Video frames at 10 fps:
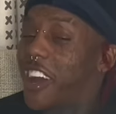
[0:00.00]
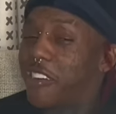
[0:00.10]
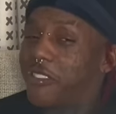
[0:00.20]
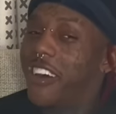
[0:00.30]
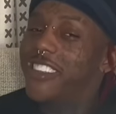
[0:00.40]

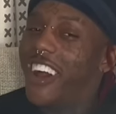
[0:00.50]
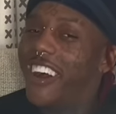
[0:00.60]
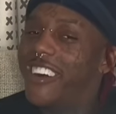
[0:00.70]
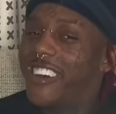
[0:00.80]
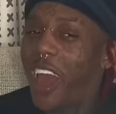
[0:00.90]
Come on now,
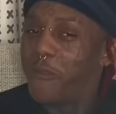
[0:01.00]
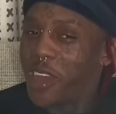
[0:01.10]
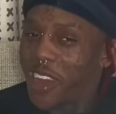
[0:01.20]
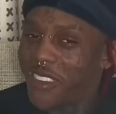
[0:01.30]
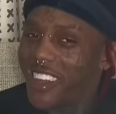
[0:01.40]
gotta
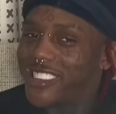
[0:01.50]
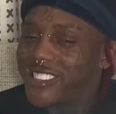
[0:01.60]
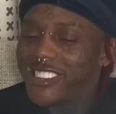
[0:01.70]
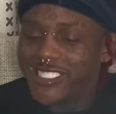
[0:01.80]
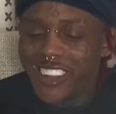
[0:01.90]
make it make
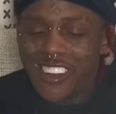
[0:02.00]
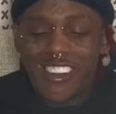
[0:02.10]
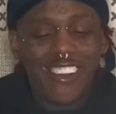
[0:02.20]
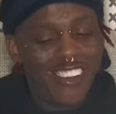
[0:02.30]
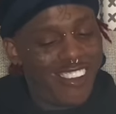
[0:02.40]
sense now.
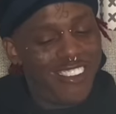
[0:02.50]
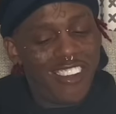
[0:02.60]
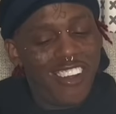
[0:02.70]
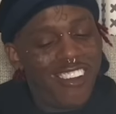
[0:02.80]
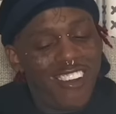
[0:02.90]

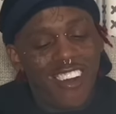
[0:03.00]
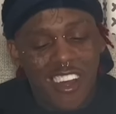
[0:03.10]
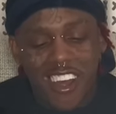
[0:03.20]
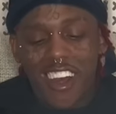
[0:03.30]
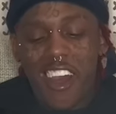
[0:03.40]

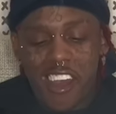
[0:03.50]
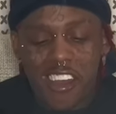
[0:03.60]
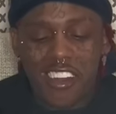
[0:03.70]
All right.